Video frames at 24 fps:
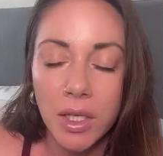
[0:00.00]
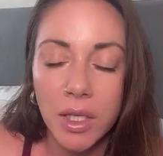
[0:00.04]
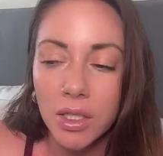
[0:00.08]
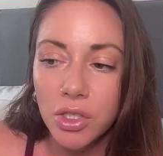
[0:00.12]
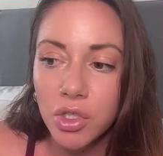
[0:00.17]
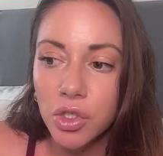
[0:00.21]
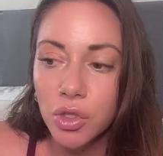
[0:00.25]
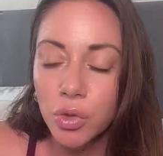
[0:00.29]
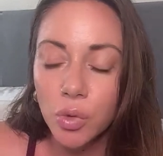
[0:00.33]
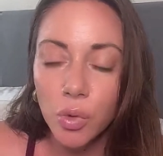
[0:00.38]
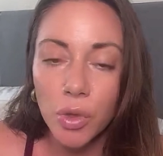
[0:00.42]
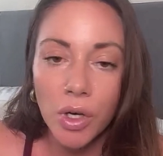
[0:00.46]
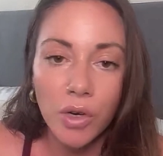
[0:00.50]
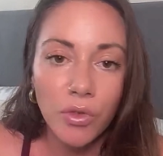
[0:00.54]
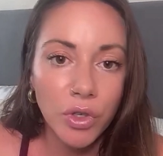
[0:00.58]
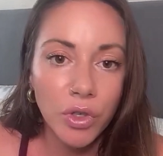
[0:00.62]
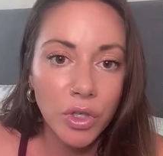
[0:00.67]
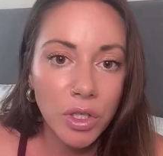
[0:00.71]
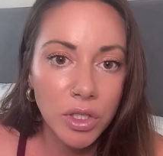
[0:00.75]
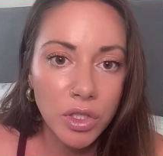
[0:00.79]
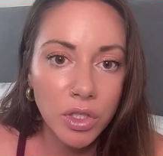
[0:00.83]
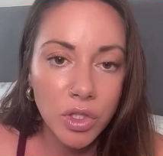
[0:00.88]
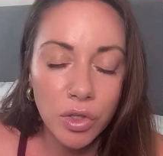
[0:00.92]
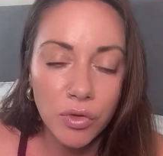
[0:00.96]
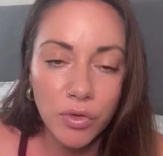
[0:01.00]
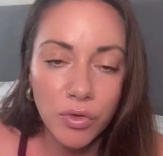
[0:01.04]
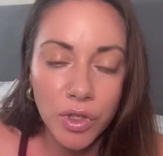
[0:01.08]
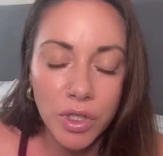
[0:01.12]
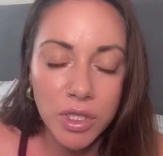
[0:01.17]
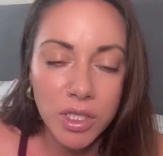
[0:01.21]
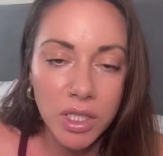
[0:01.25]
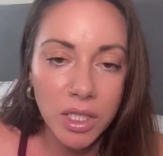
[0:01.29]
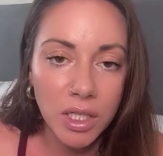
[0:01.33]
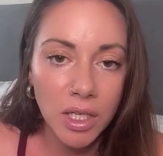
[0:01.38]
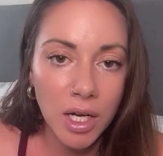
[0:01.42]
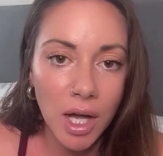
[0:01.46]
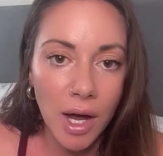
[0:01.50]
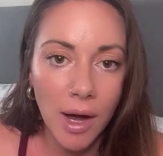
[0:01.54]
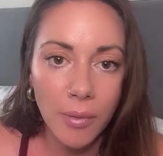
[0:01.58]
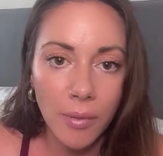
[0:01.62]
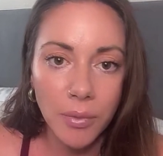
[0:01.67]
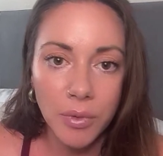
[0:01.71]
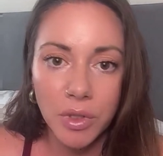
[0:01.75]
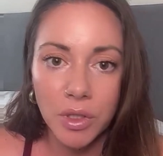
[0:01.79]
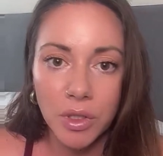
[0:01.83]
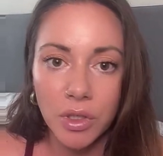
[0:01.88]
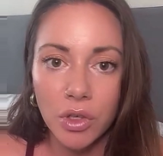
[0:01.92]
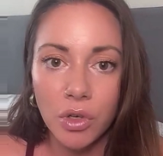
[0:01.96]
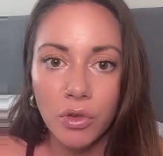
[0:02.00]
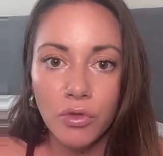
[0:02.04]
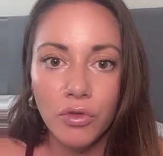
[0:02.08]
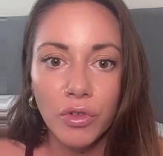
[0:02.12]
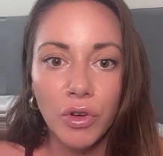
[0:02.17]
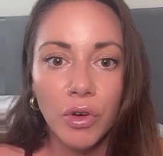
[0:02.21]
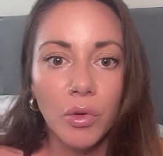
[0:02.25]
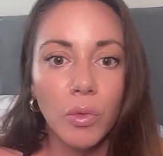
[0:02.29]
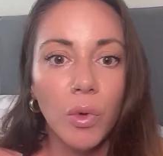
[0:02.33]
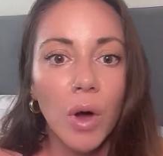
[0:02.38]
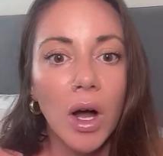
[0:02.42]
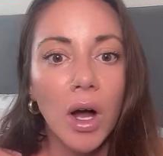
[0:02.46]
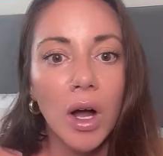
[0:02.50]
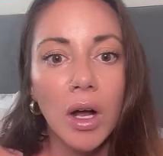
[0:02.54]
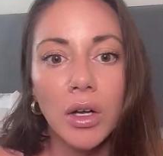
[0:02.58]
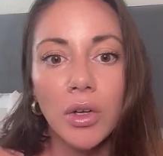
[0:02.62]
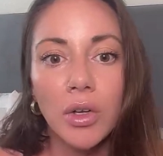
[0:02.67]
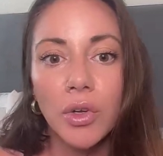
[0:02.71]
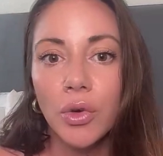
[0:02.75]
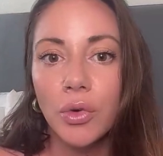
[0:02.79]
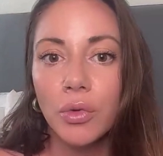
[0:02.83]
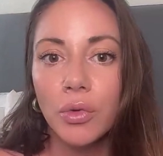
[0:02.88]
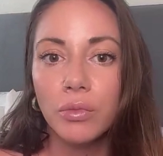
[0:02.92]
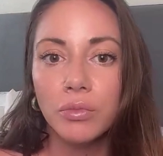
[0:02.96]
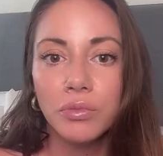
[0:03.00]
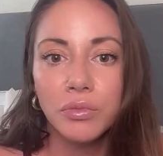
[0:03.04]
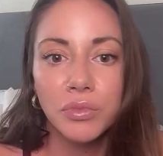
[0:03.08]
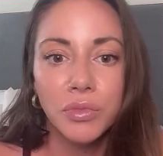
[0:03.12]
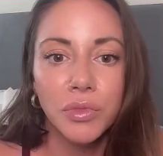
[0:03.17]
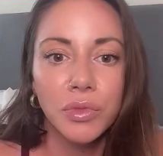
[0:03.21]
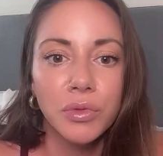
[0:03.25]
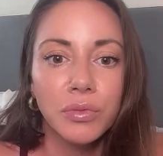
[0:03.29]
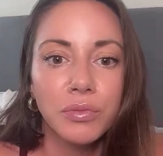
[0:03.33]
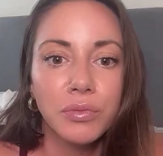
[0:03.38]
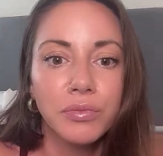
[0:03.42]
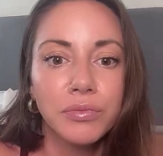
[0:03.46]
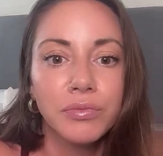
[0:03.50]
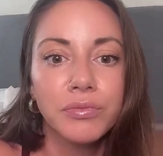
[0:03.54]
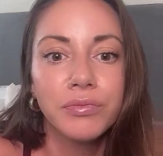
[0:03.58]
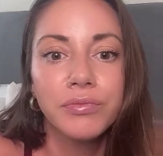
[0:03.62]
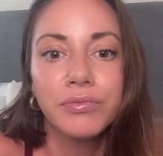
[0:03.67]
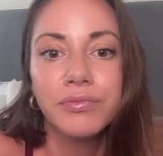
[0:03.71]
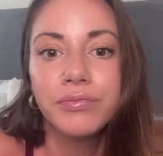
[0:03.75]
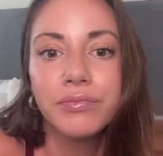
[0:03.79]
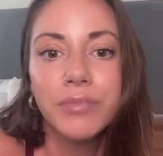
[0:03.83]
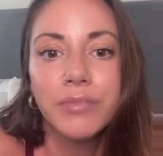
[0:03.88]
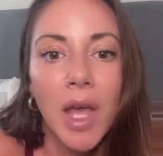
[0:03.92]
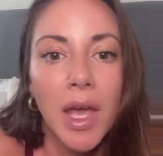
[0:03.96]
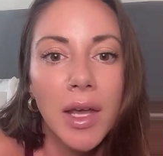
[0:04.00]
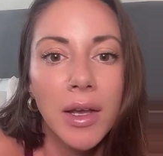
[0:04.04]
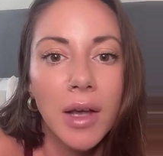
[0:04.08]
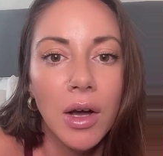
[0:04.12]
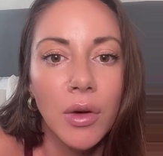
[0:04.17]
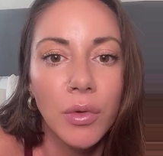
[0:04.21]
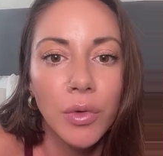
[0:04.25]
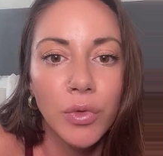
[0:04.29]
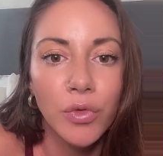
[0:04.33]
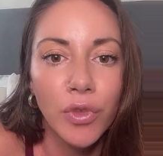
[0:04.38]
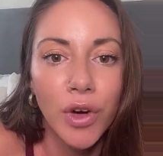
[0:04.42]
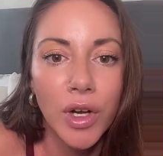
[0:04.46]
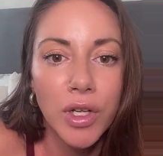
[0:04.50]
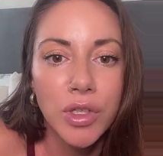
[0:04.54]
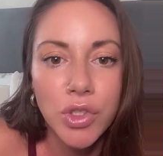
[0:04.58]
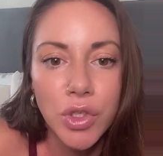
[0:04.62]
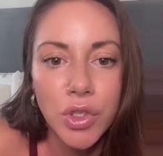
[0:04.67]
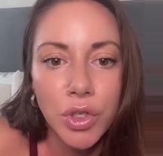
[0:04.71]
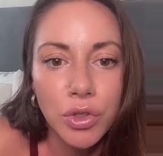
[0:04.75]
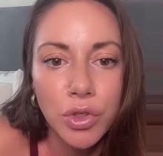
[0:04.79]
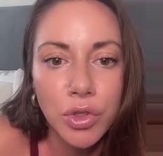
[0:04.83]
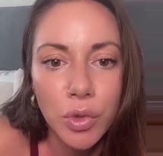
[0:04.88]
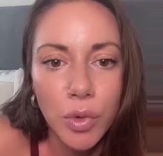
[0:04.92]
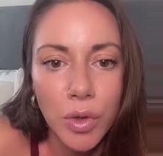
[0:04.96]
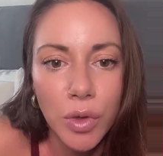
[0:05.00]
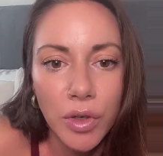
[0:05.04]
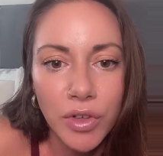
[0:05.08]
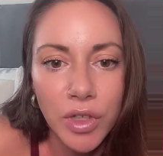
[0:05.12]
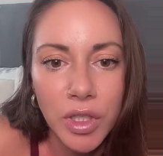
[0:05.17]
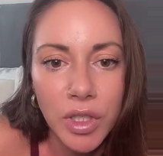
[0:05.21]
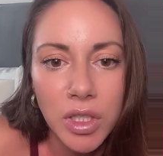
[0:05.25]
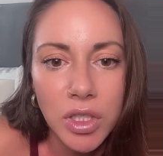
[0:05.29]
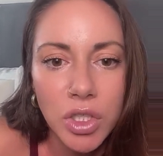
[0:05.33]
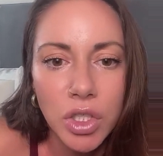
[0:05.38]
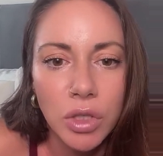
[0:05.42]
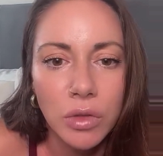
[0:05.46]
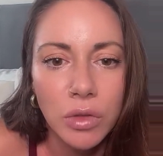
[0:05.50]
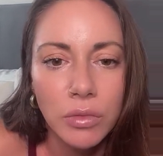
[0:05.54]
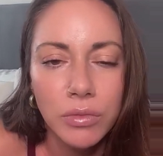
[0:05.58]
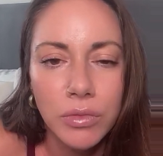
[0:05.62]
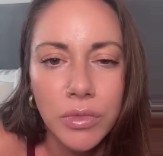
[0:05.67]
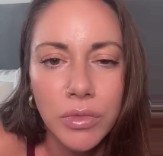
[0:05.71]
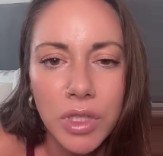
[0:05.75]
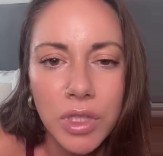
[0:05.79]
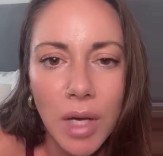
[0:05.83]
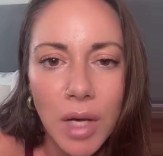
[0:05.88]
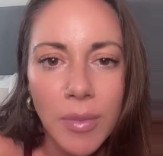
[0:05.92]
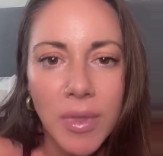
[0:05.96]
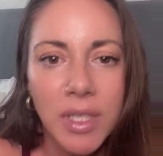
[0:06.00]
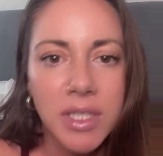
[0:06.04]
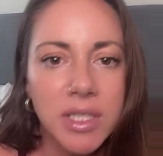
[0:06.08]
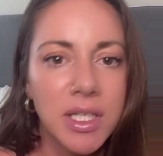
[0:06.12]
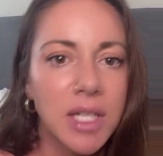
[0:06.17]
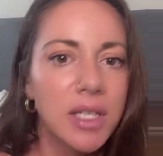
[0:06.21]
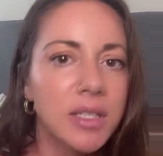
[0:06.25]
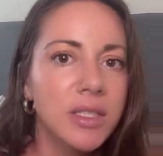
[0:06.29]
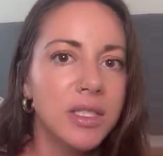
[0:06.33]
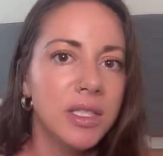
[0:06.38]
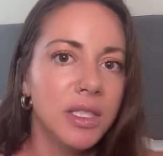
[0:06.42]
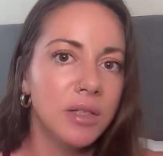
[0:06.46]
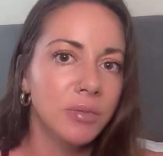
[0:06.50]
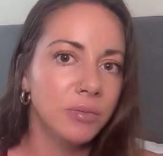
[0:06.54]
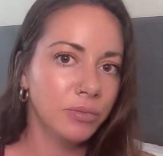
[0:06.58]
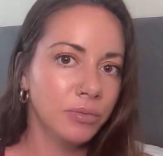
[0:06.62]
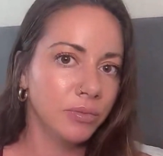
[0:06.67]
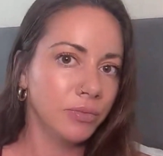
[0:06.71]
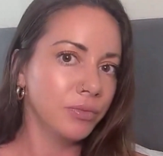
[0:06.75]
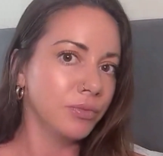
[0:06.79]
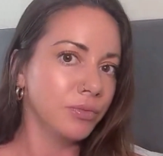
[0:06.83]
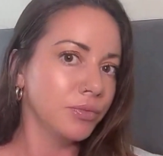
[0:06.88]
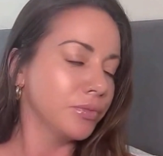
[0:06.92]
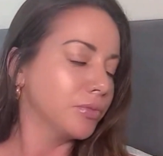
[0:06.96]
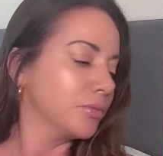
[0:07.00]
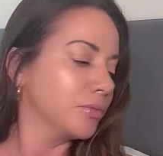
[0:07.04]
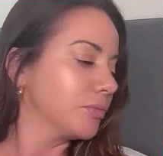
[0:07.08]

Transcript: And then do whatever you need to do. If you need to take a nap, you need to go for a walk, go hang out with friends, do whatever you need to do. Does that make sense?